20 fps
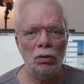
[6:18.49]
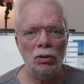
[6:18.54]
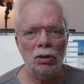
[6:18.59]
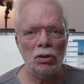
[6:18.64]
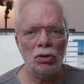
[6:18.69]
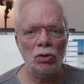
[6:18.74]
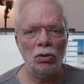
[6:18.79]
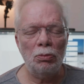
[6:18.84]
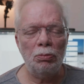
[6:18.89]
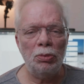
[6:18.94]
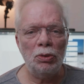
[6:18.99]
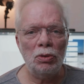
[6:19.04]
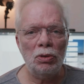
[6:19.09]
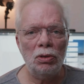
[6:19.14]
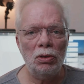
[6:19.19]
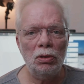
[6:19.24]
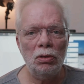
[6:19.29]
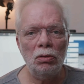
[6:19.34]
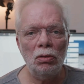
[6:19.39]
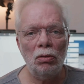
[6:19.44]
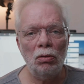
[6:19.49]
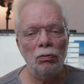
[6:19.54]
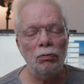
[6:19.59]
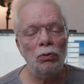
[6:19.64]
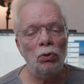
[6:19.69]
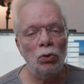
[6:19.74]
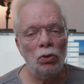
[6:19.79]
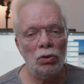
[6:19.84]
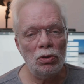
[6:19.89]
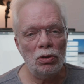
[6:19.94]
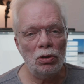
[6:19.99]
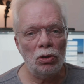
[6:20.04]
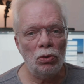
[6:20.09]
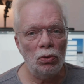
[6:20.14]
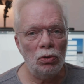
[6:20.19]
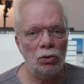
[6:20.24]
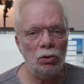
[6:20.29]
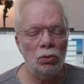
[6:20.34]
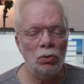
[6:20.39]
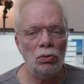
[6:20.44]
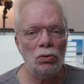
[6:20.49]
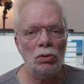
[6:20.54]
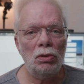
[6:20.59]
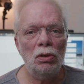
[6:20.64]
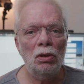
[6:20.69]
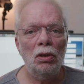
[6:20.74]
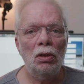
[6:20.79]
desktop PC. Of course I could use